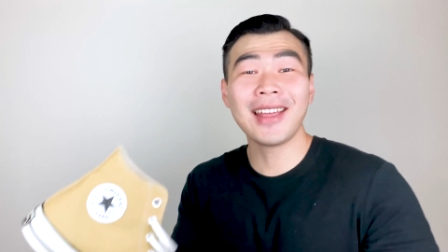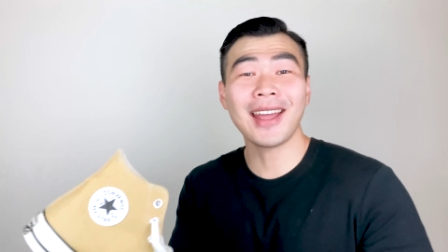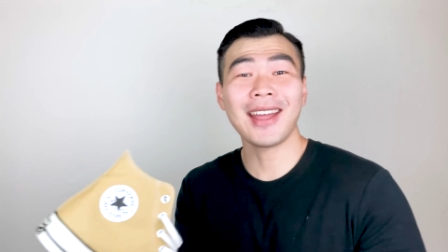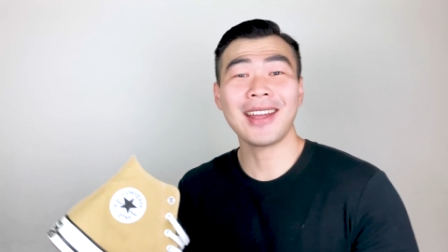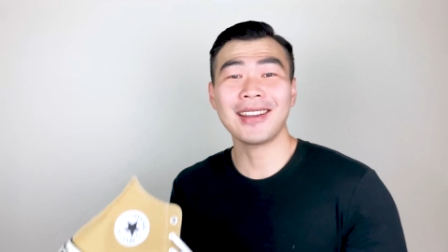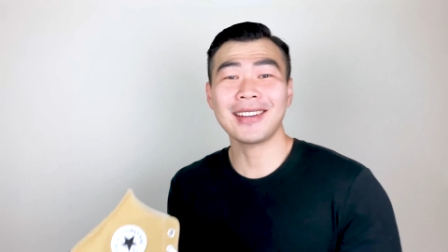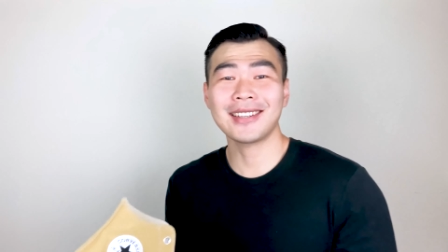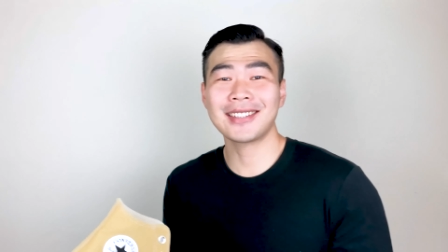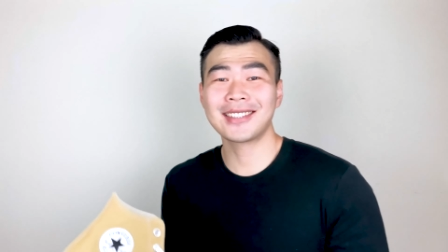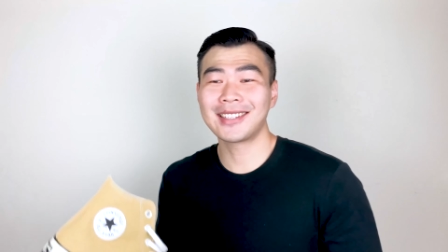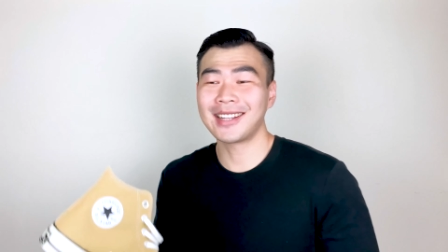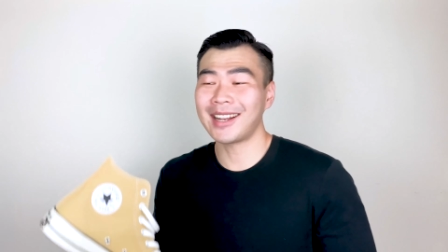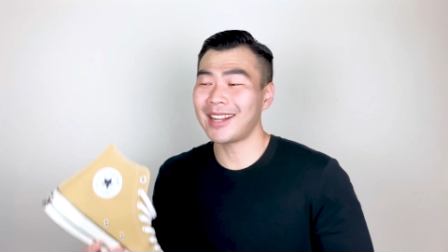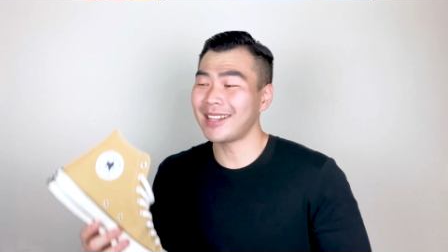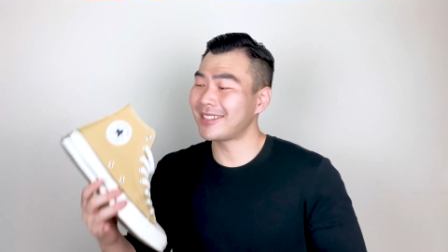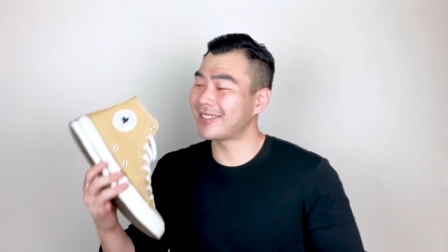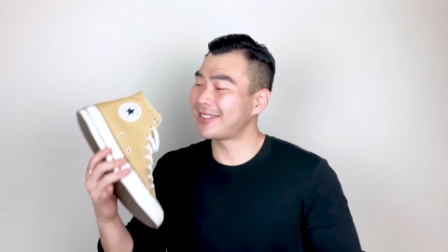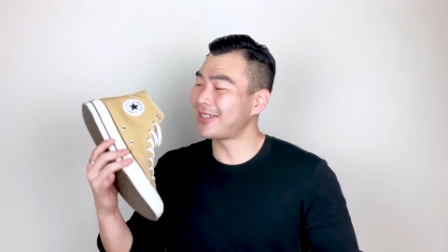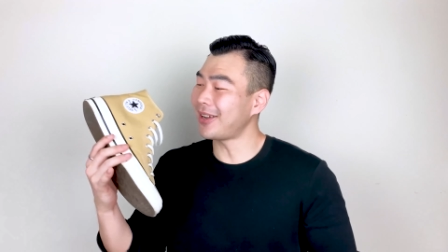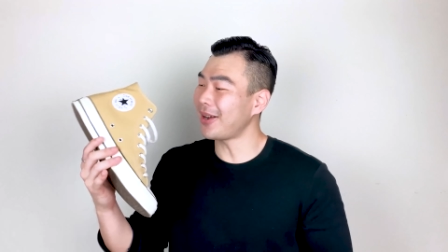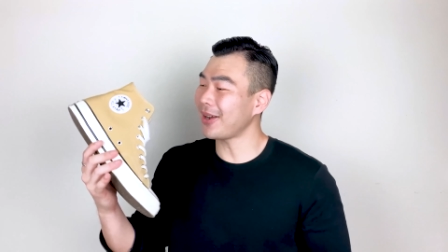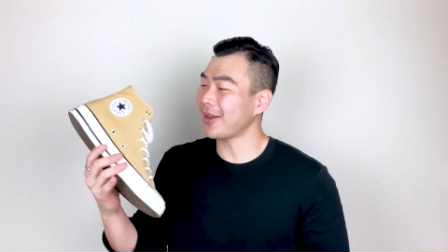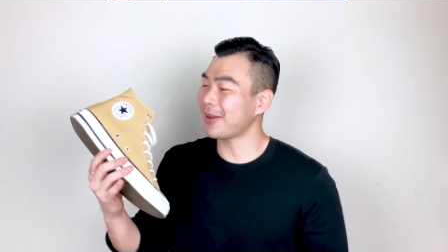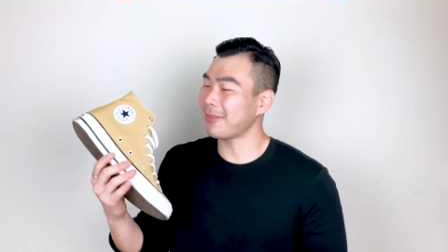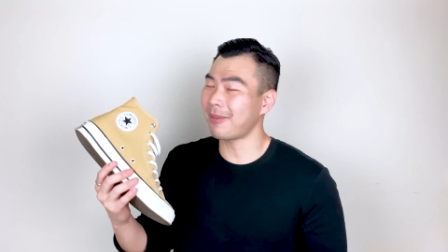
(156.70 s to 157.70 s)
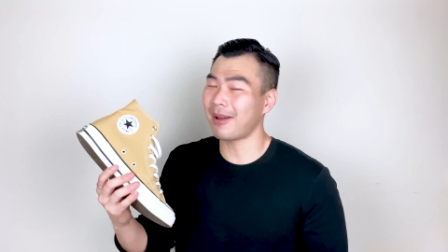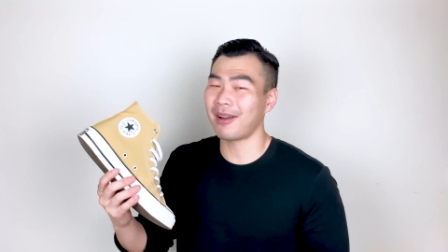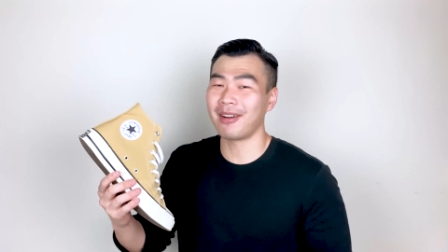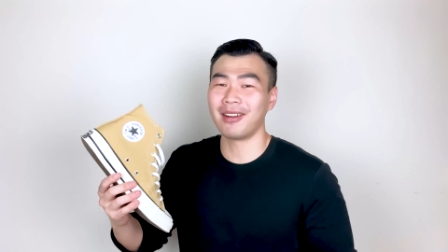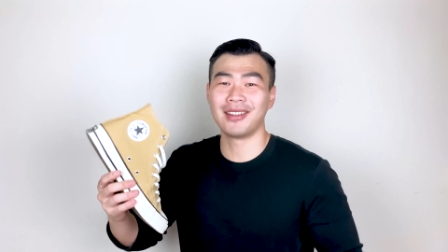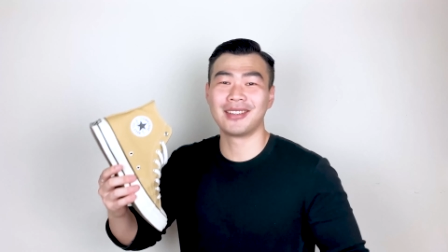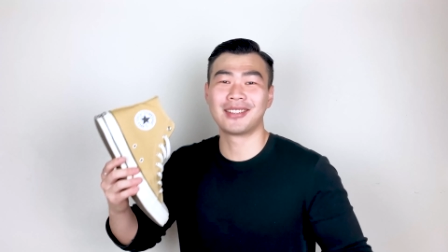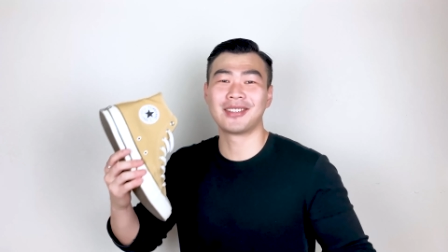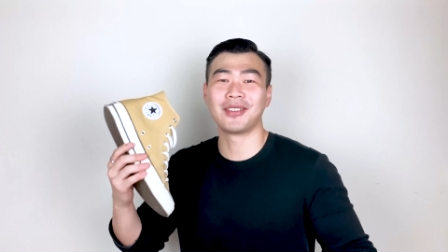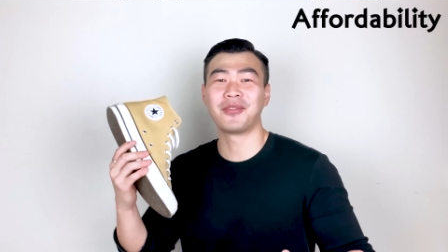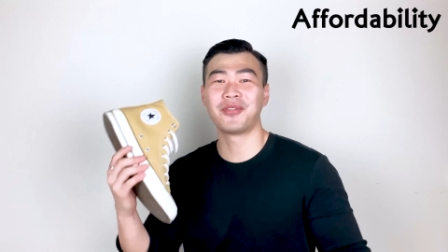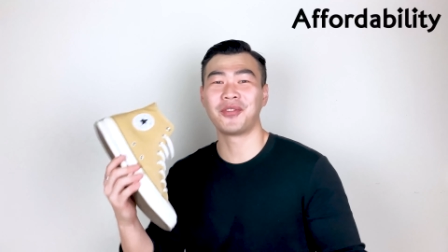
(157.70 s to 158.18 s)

Next, let's talk about its